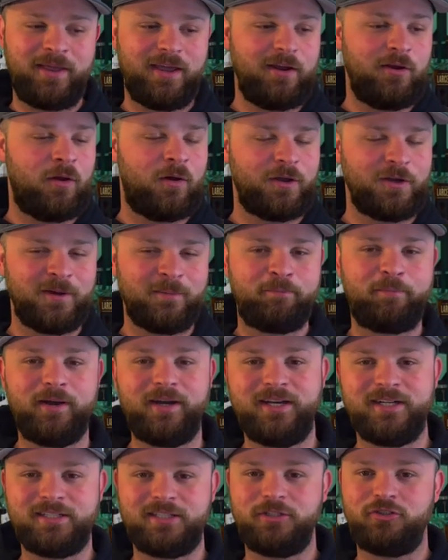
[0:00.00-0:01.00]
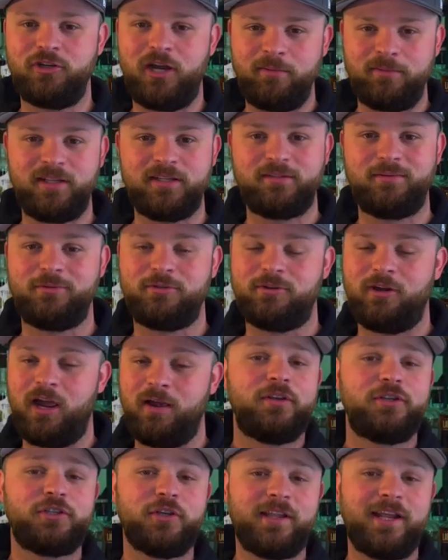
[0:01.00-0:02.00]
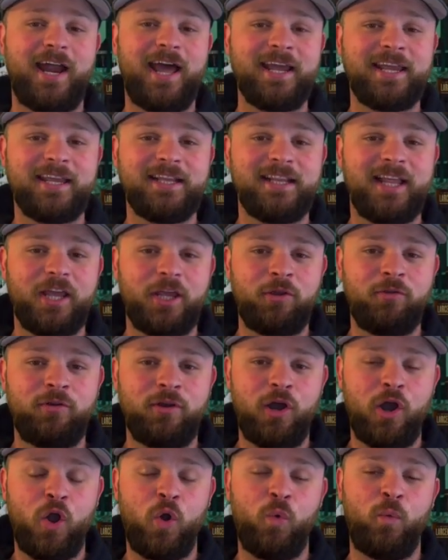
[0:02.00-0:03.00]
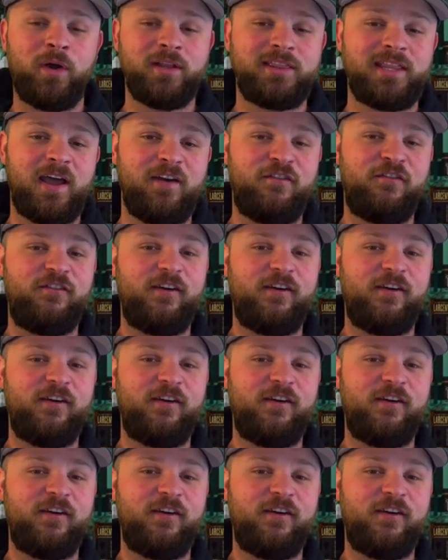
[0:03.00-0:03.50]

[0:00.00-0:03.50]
getting all your buddies to drop that subscribe so that I can let you know what that